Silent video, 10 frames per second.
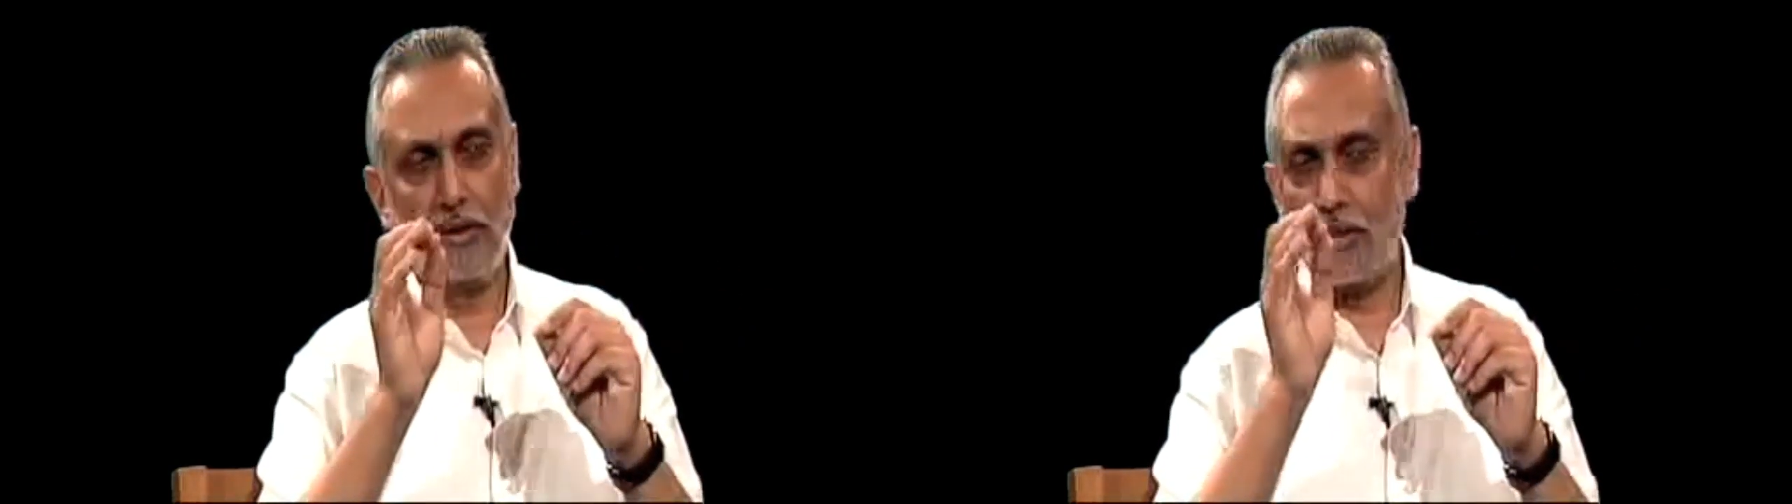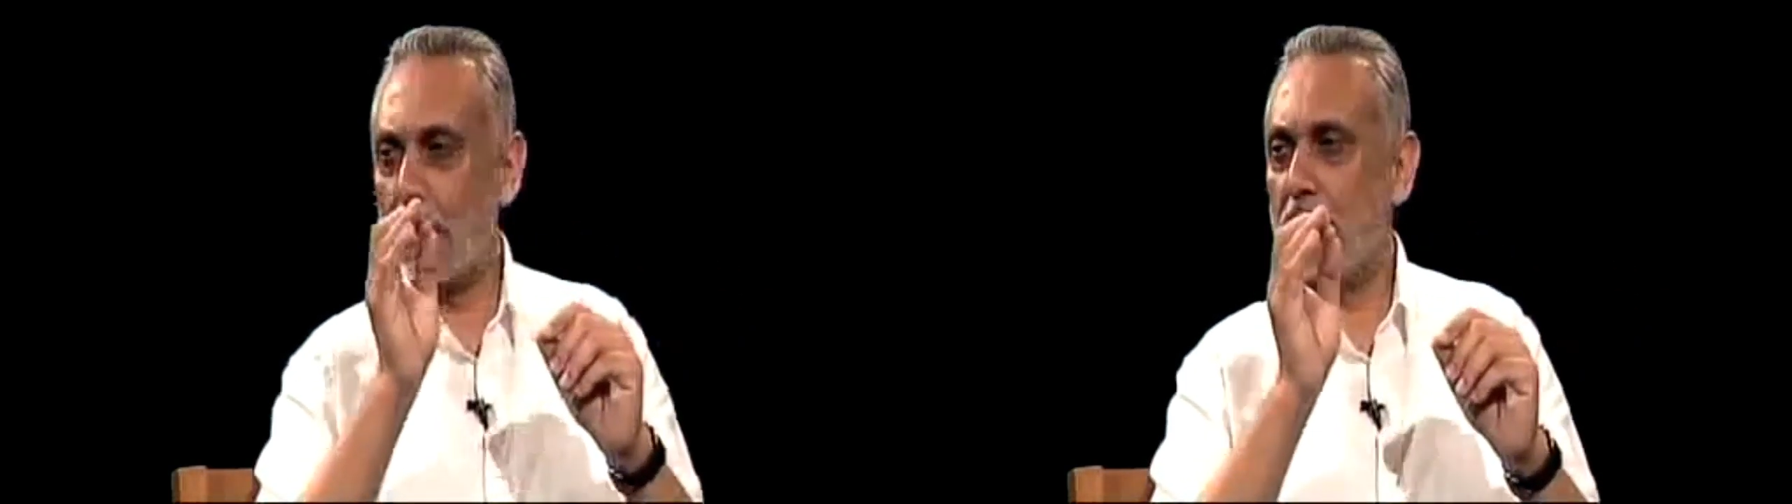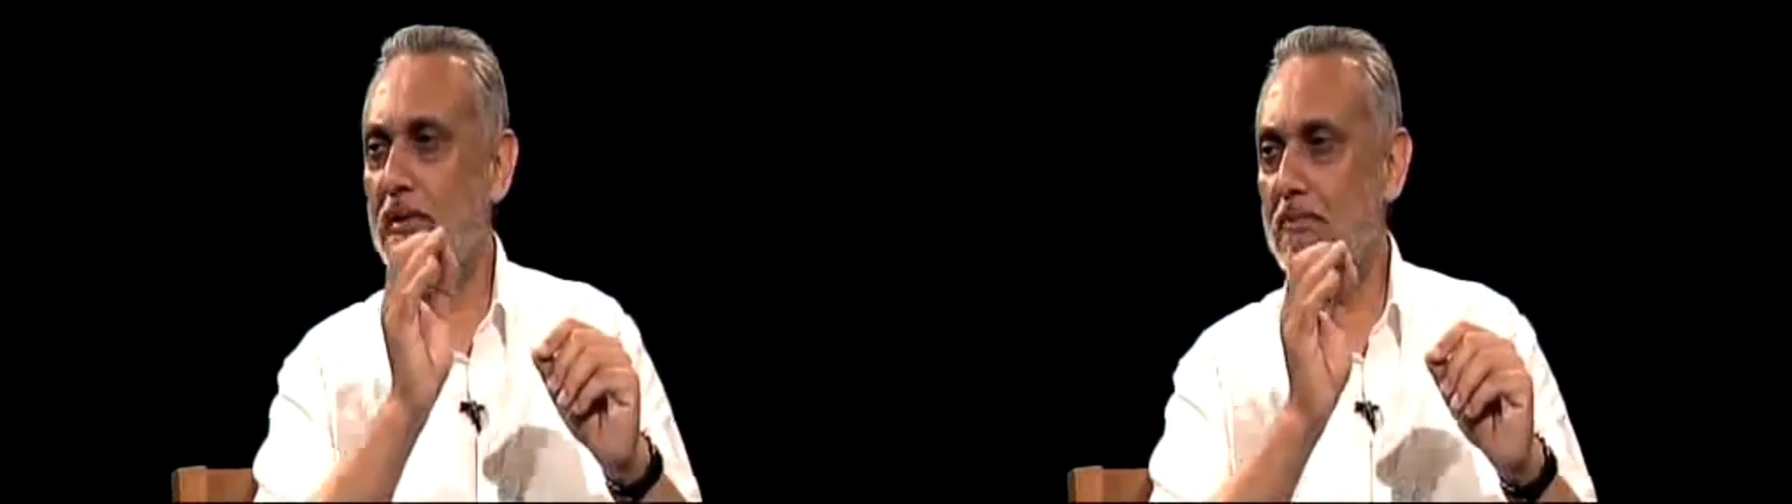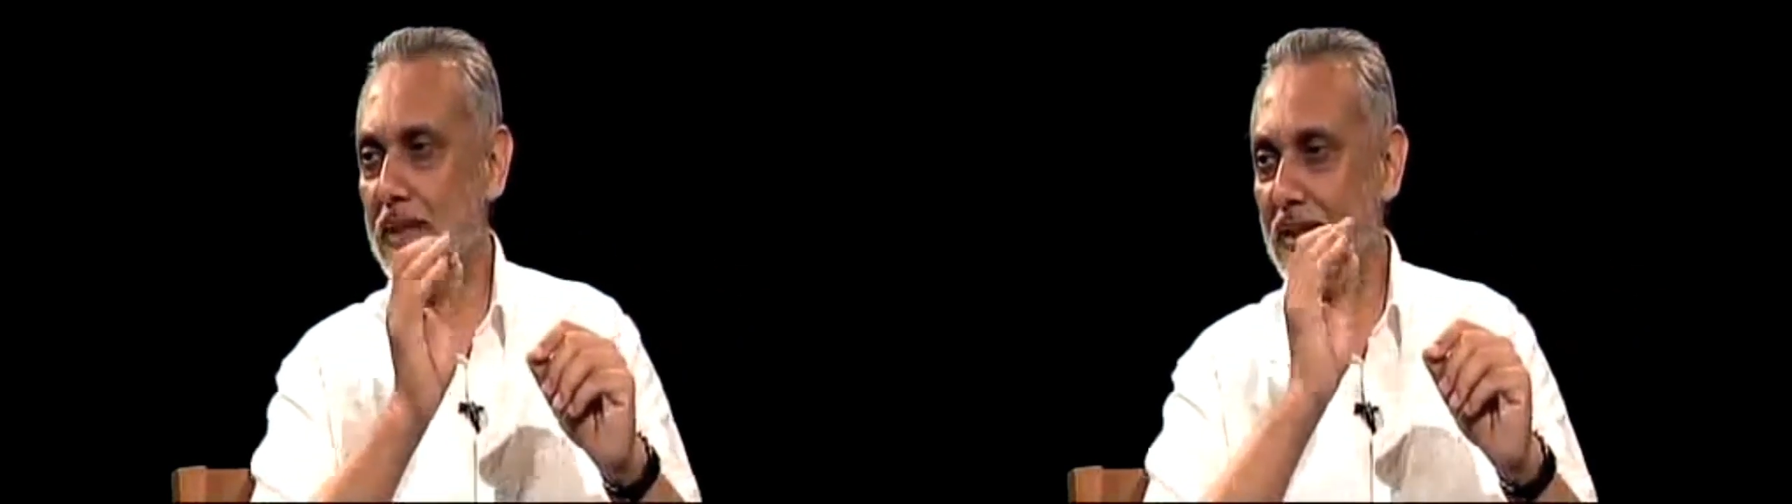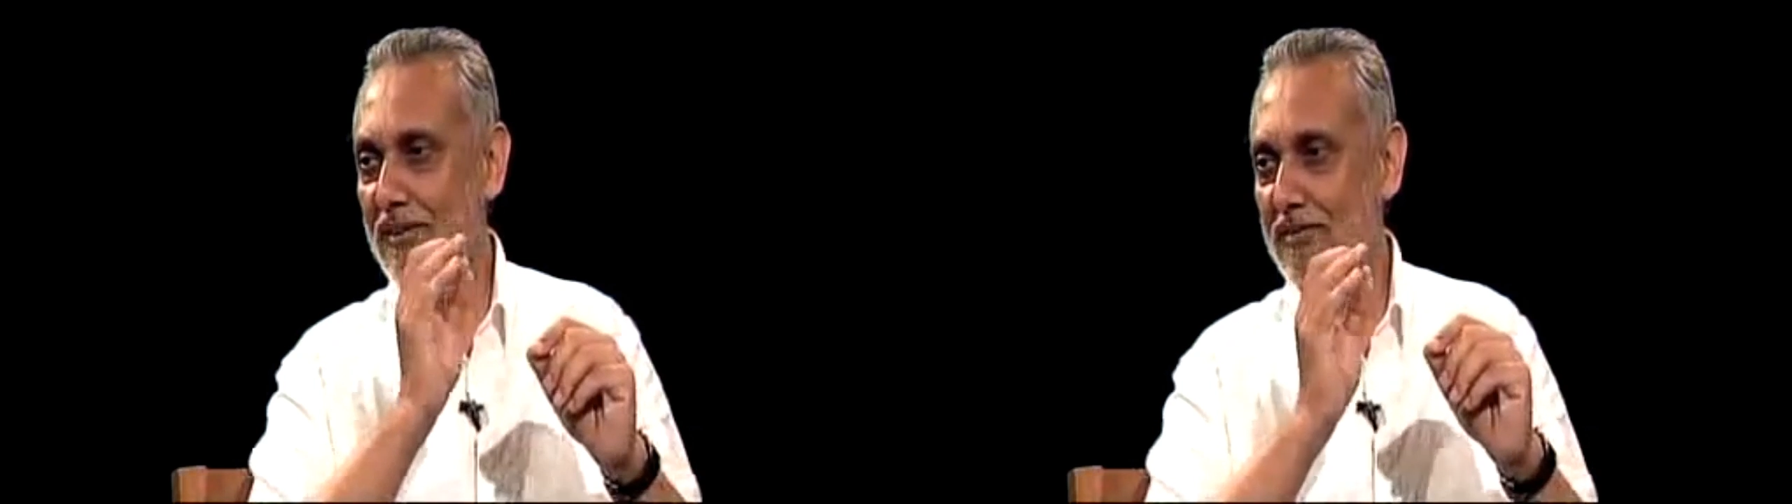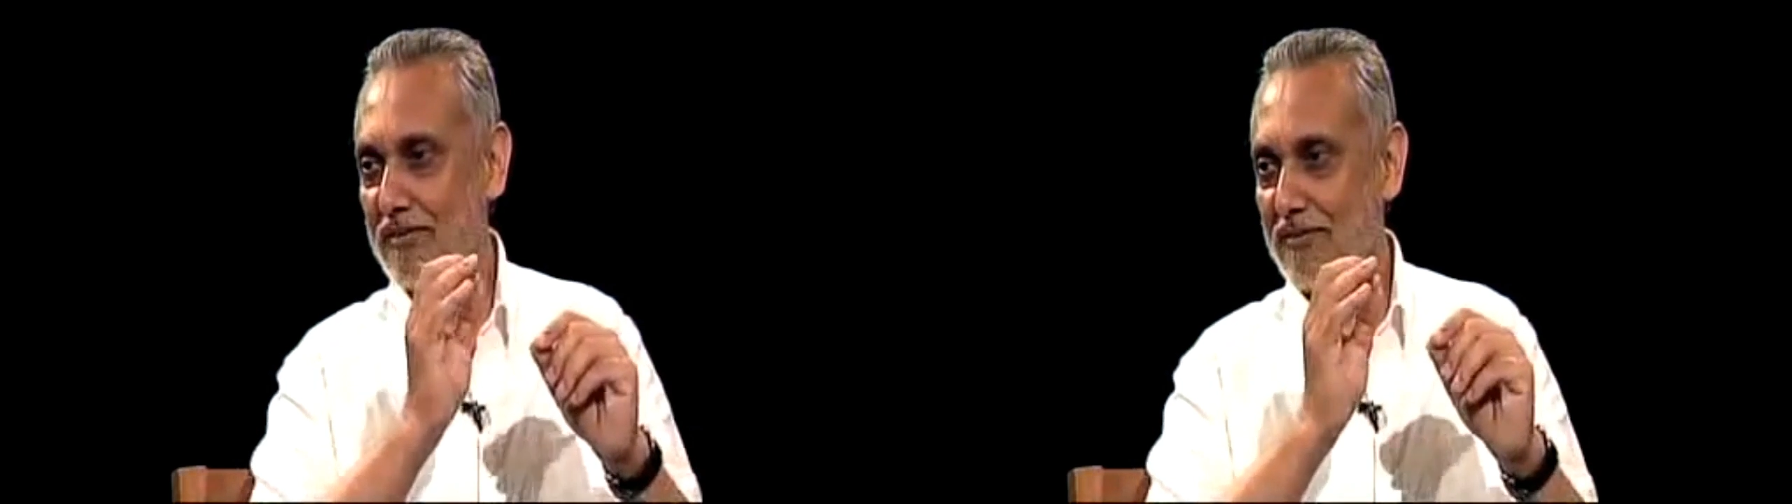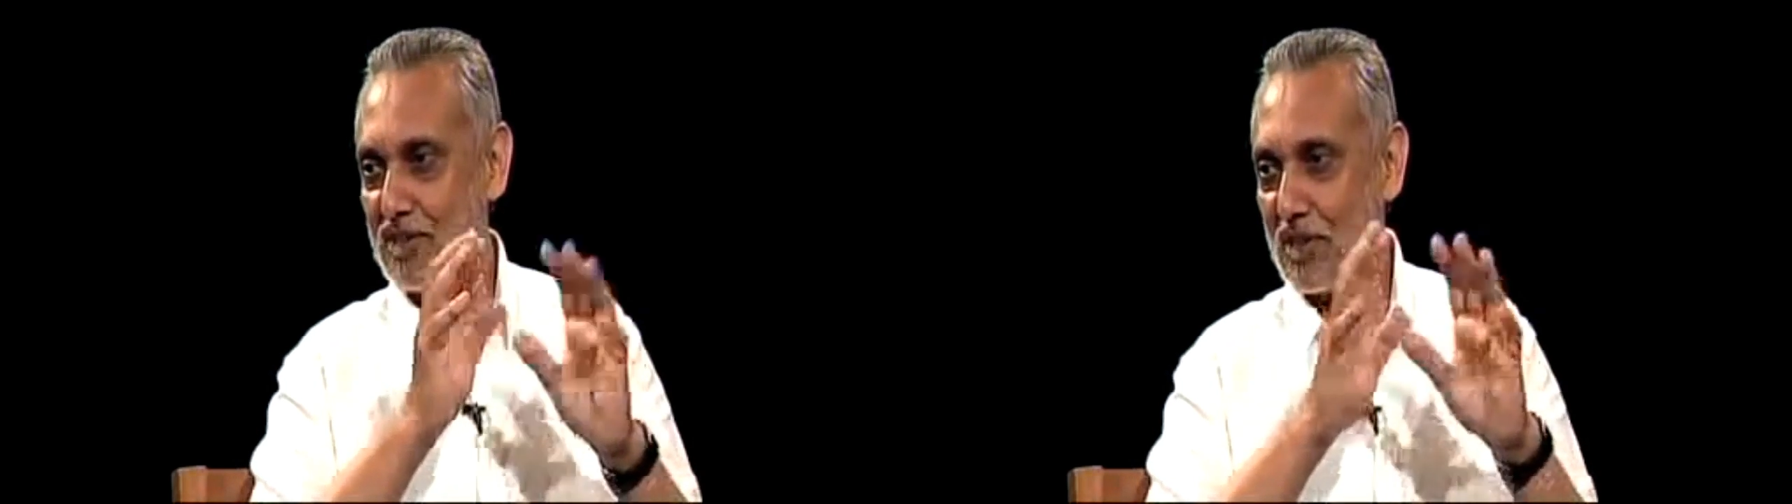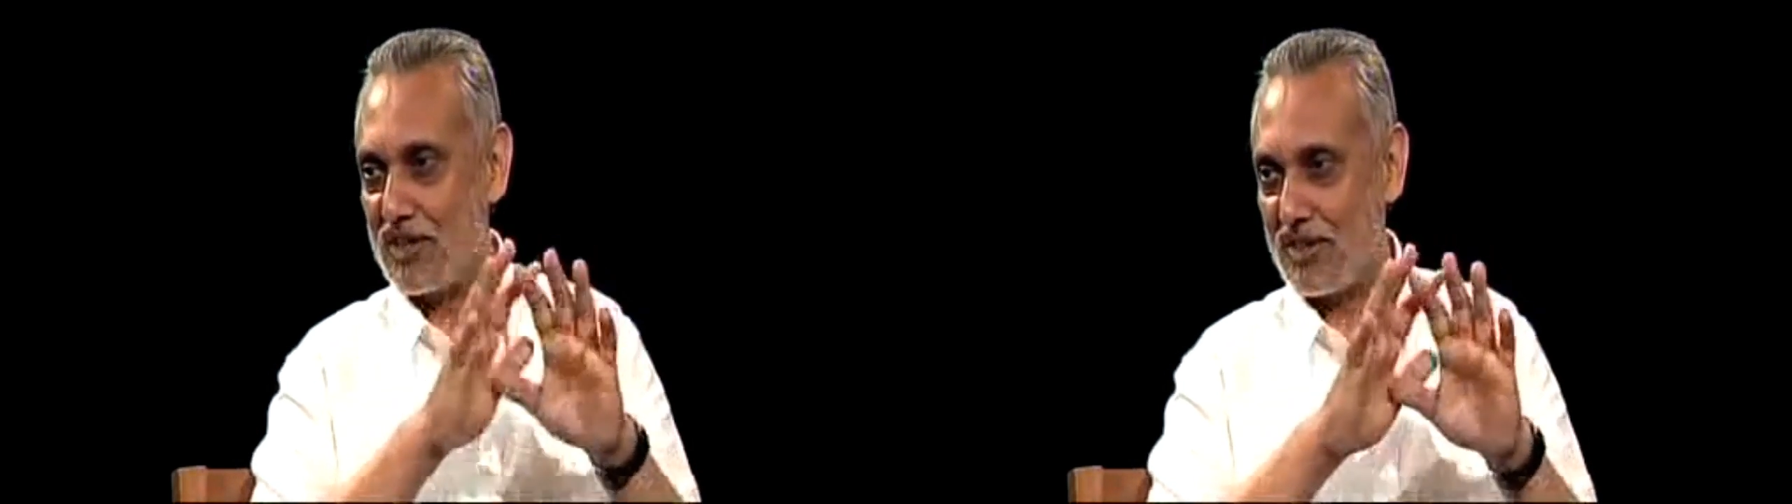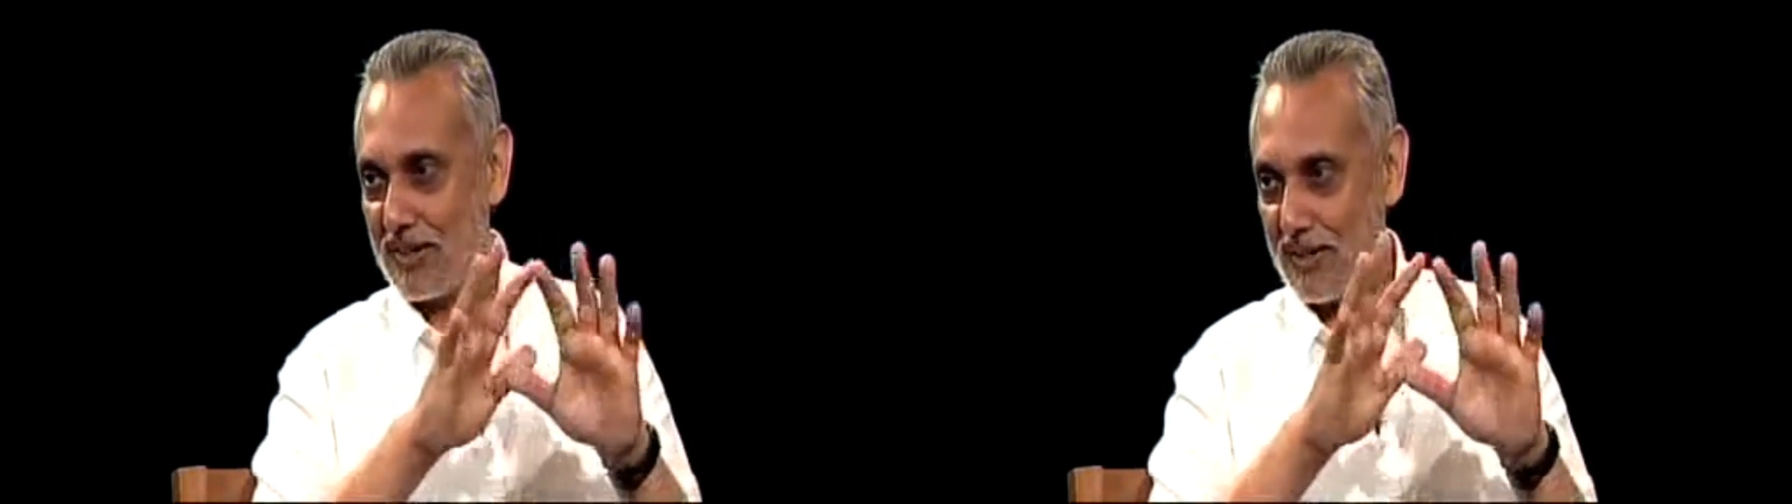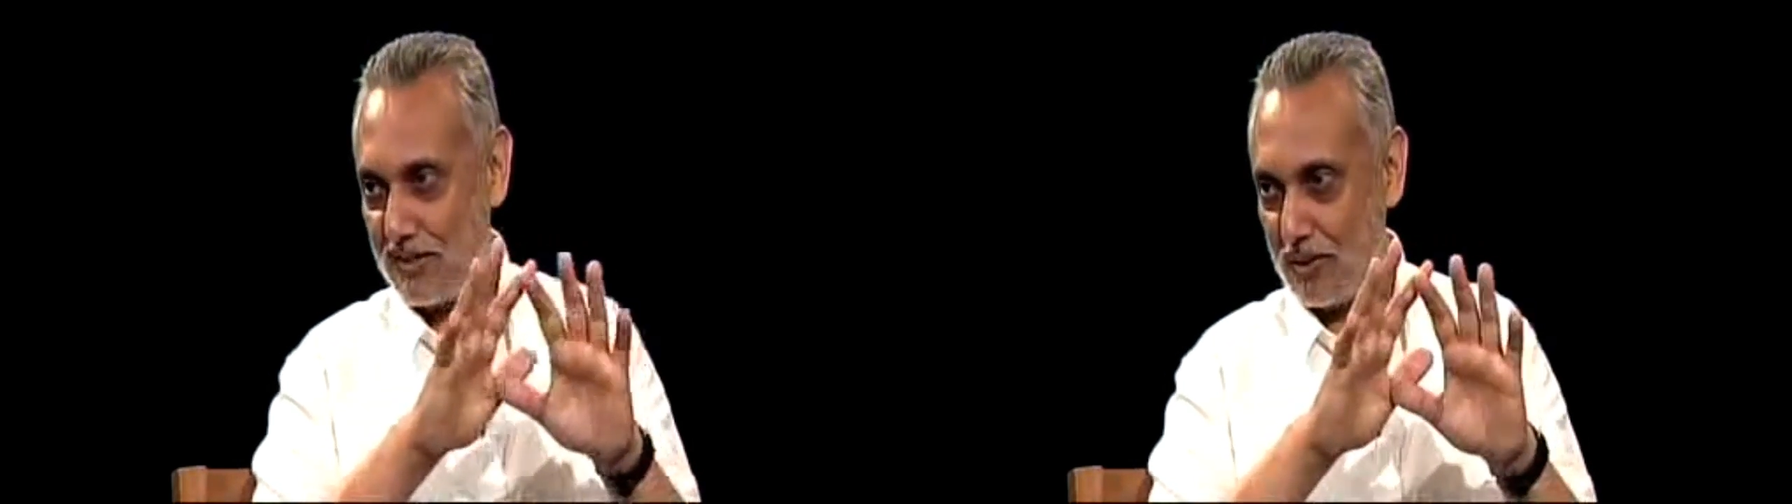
the Supreme Being, which I started.